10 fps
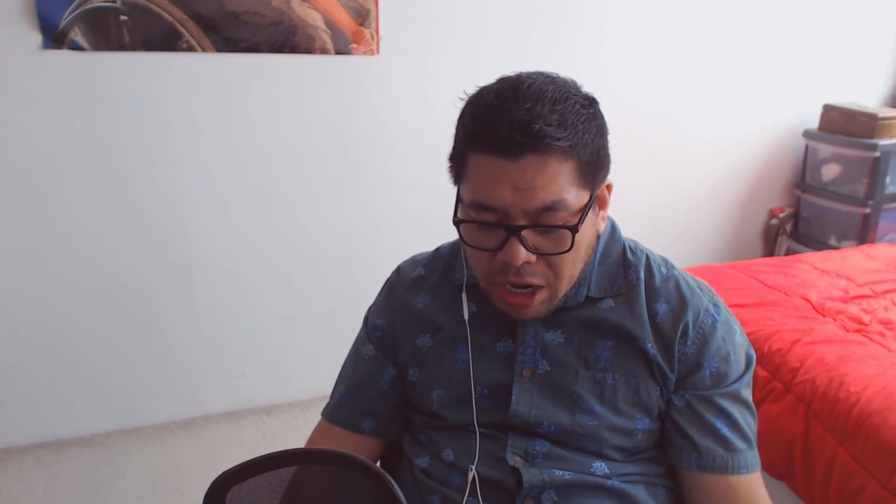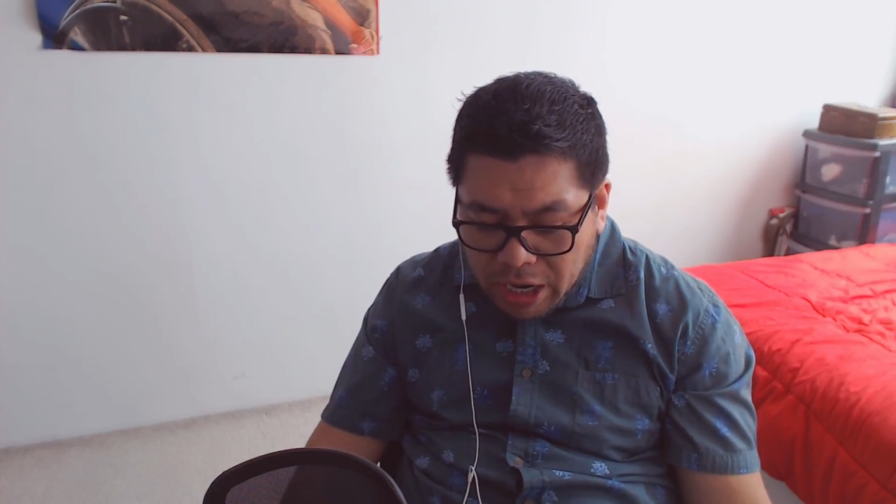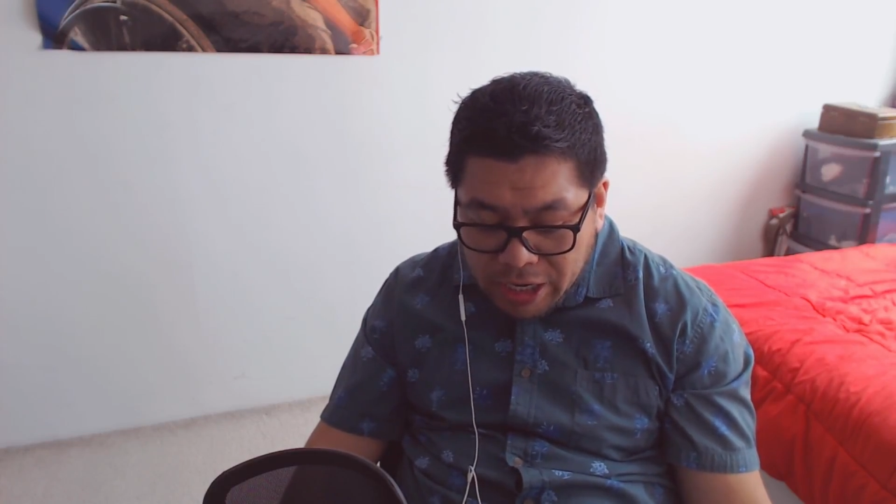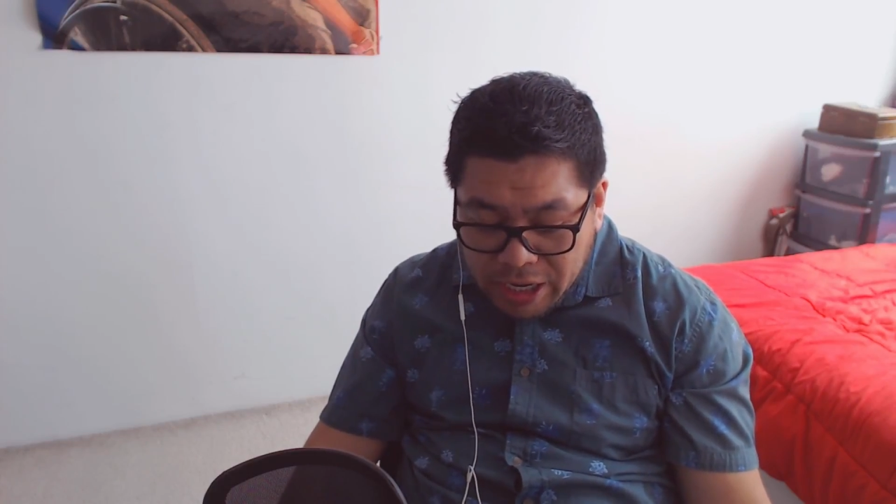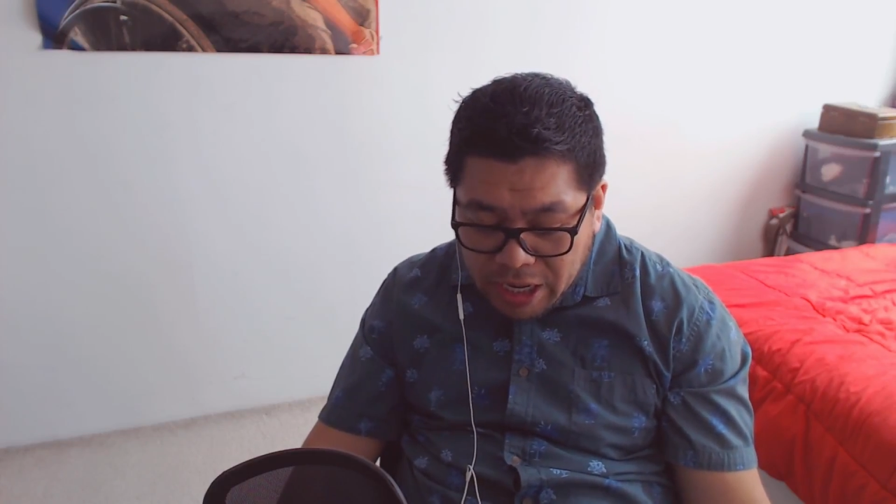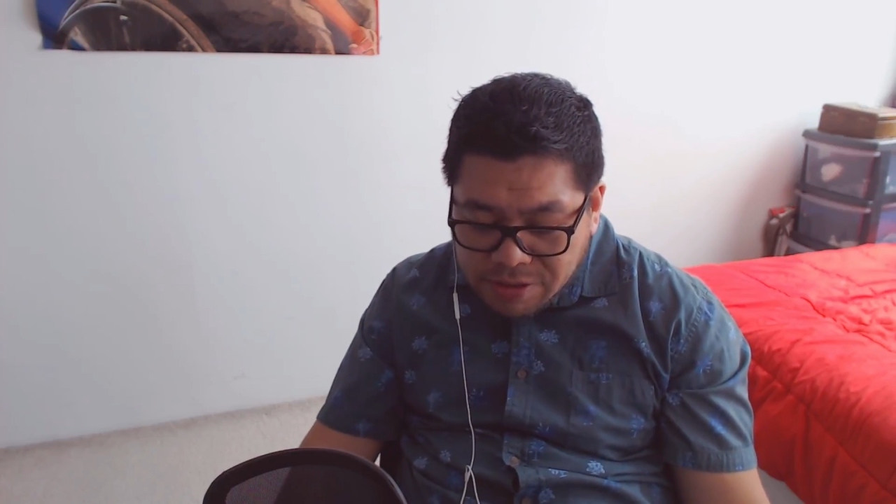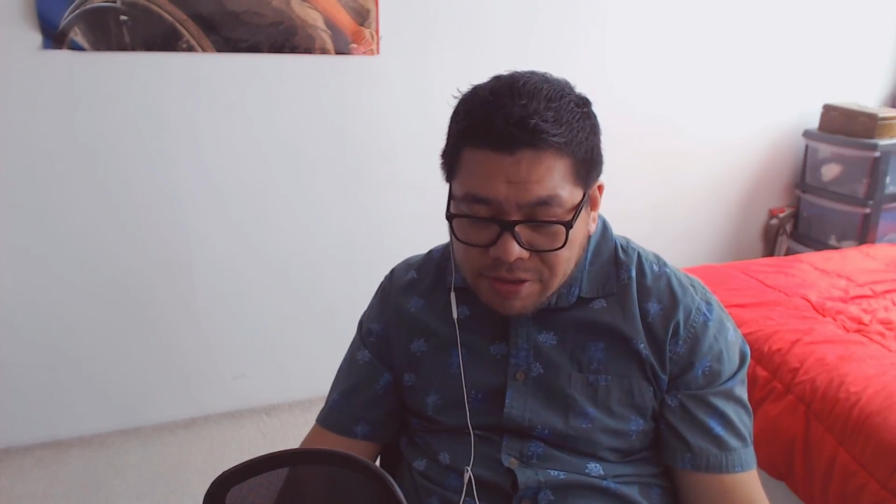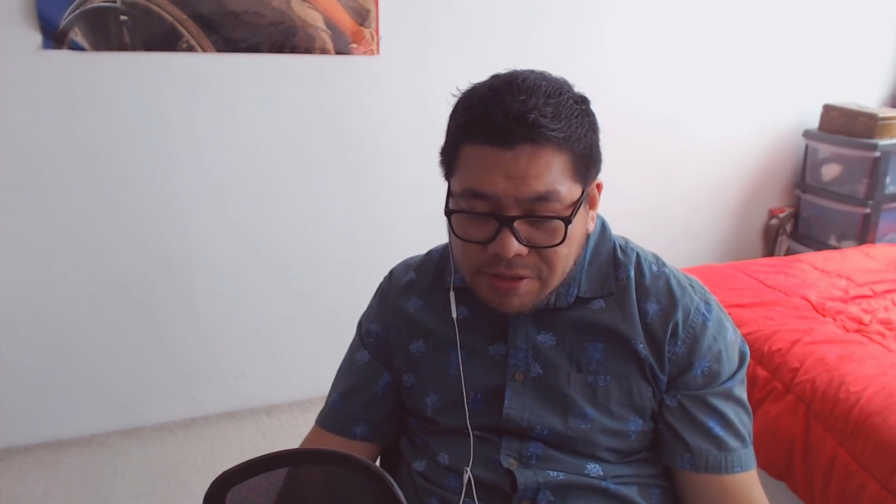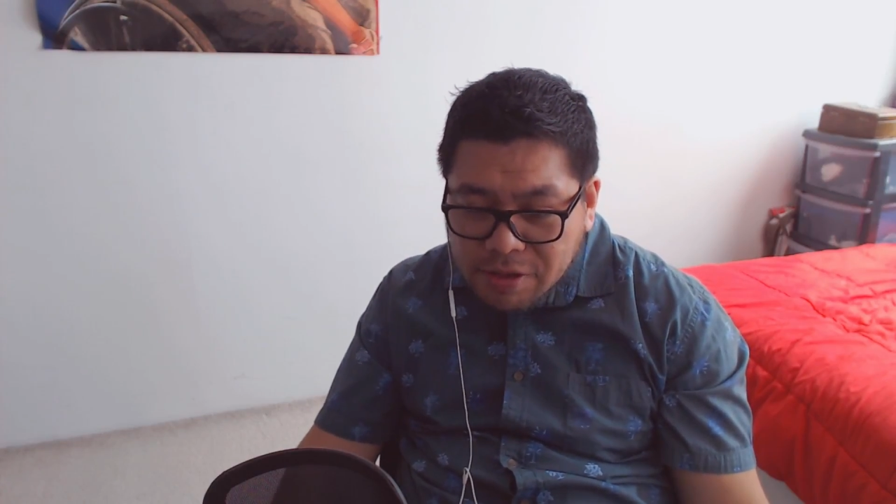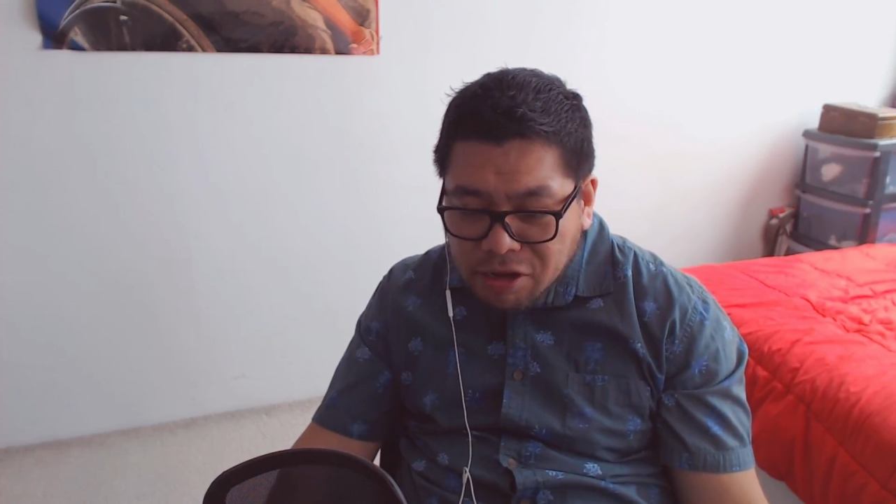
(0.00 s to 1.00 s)
I
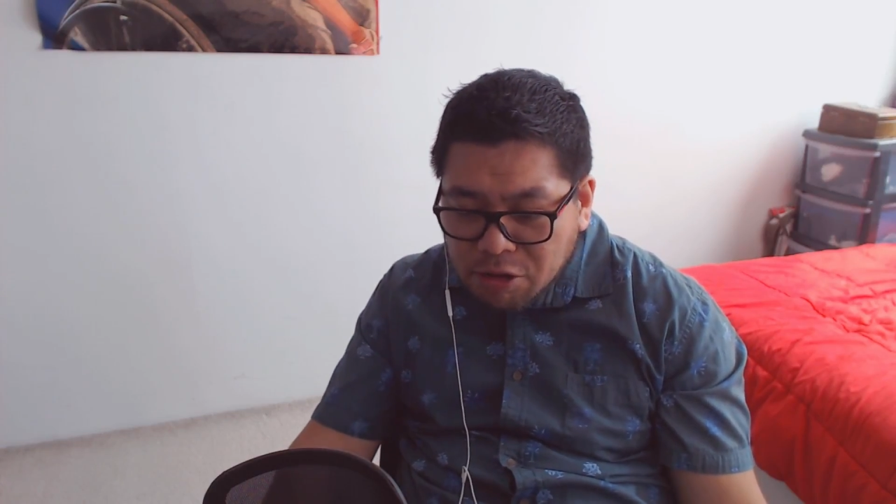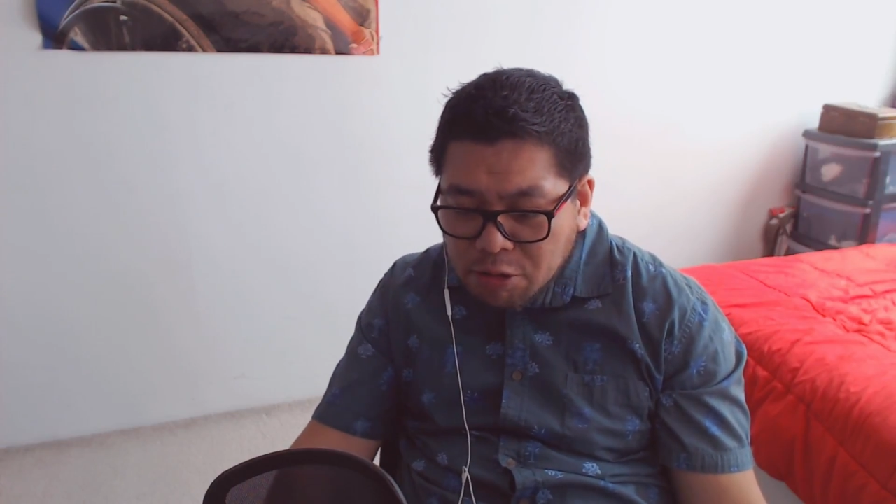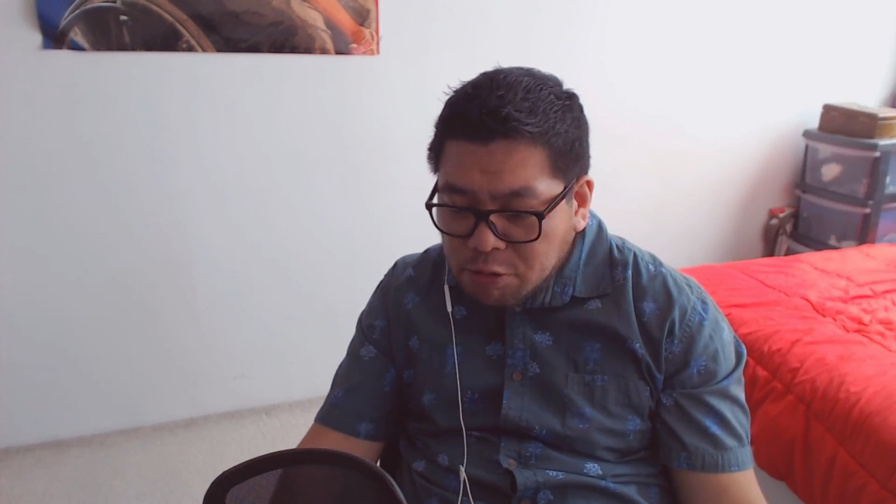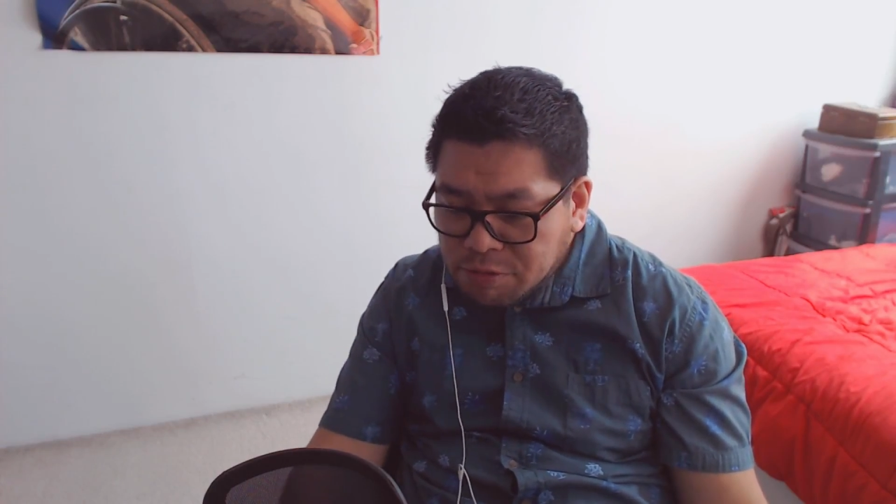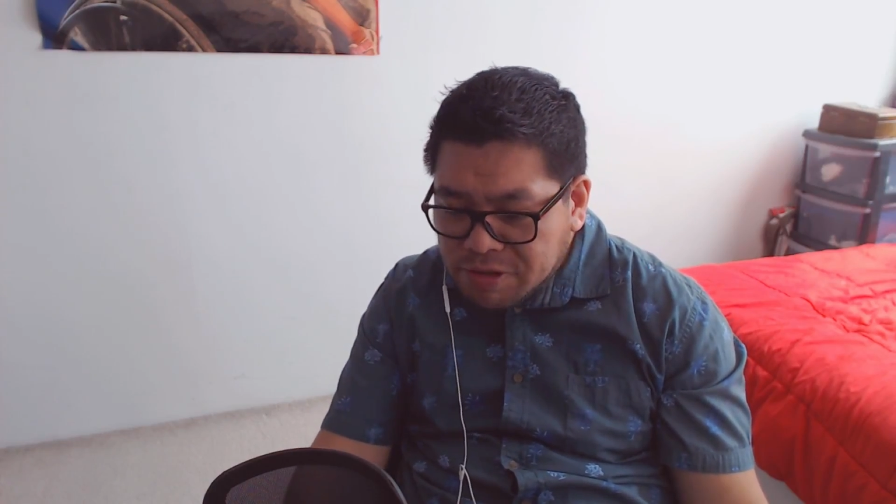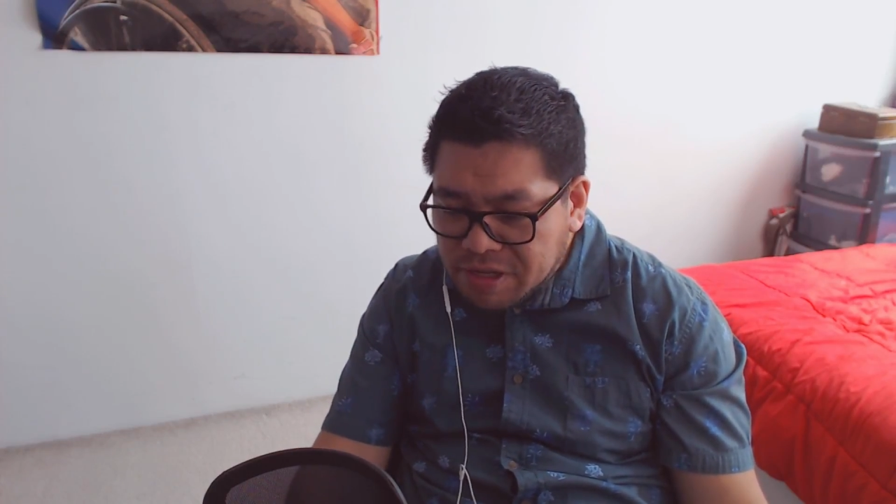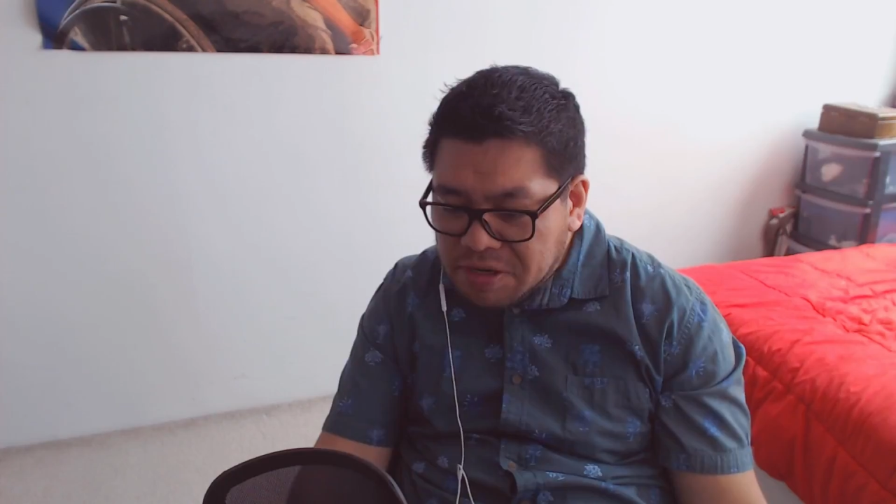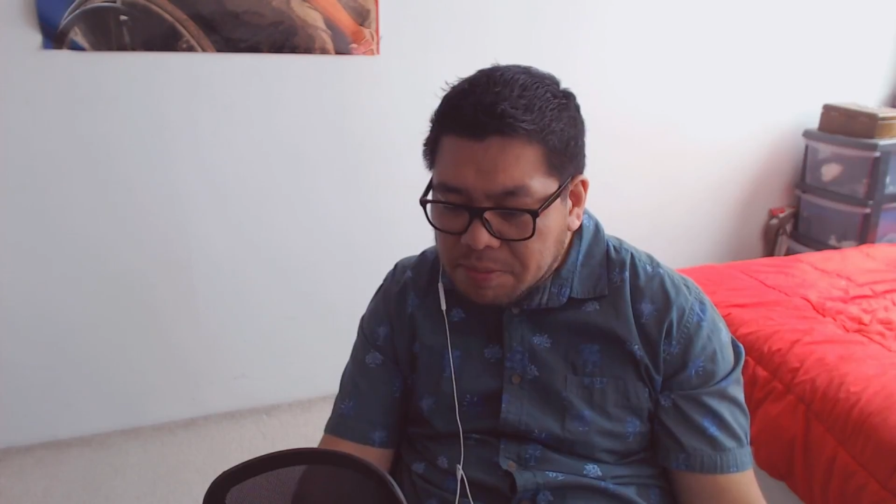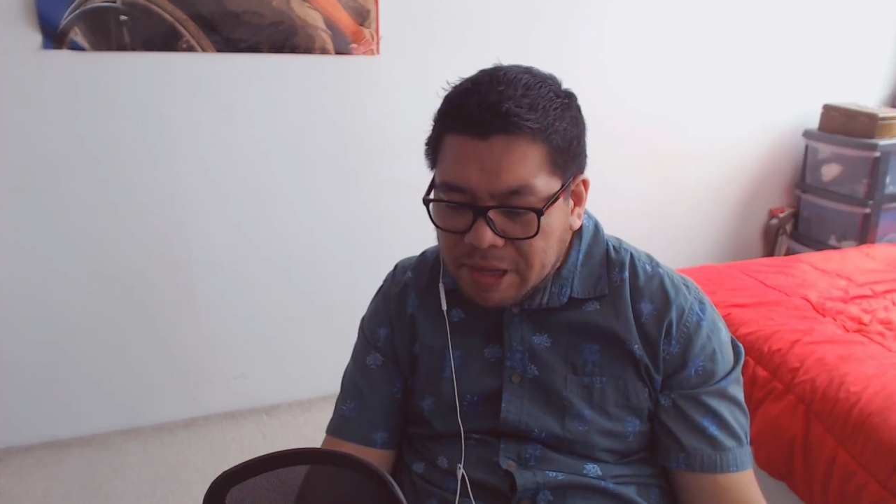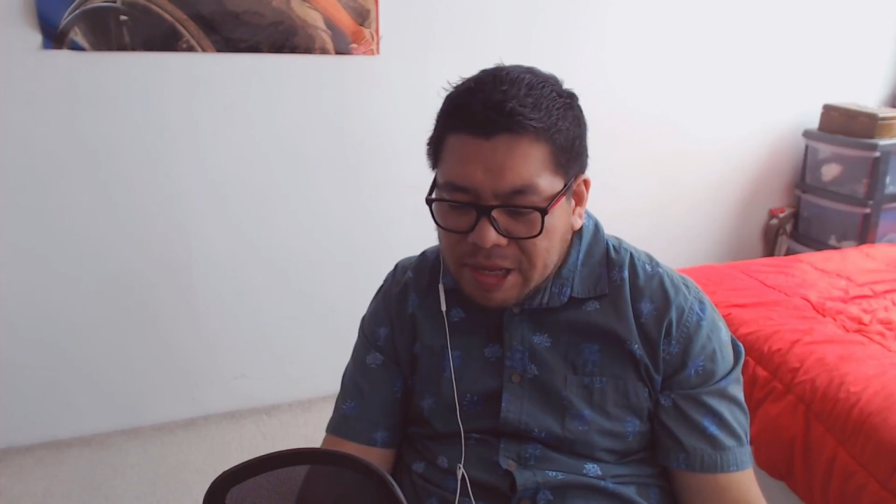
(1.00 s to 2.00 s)
think the whole
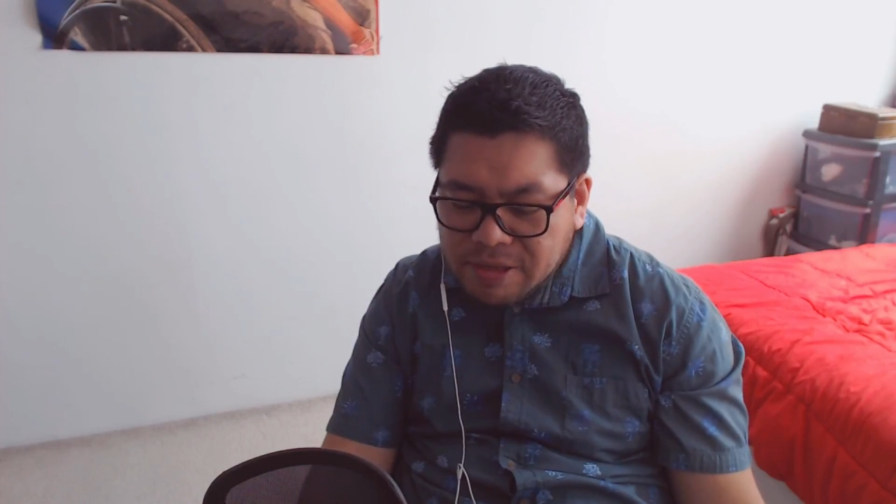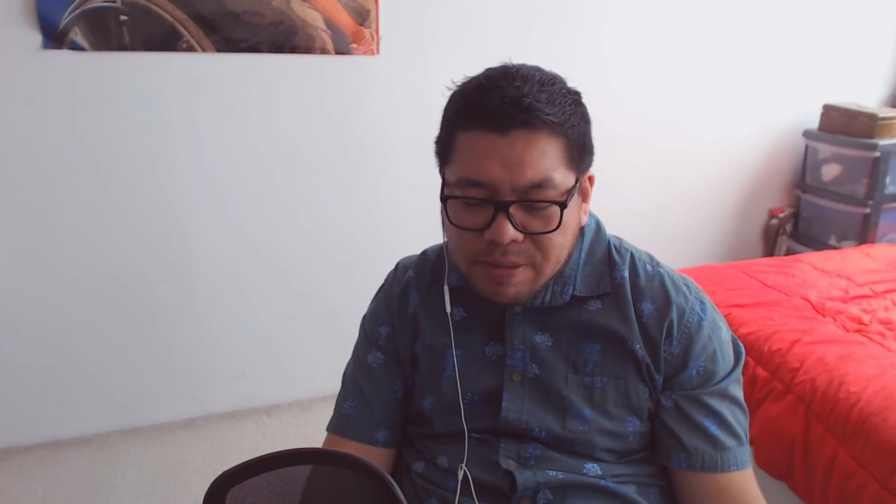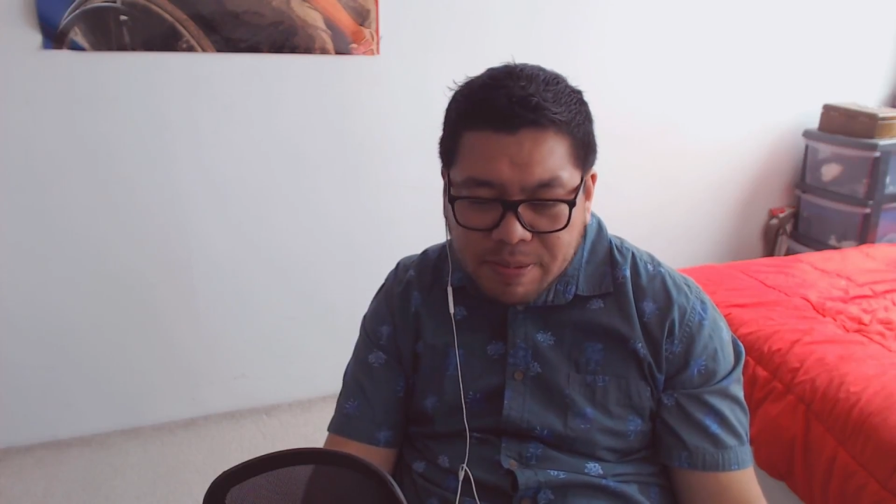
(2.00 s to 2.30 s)
thing about the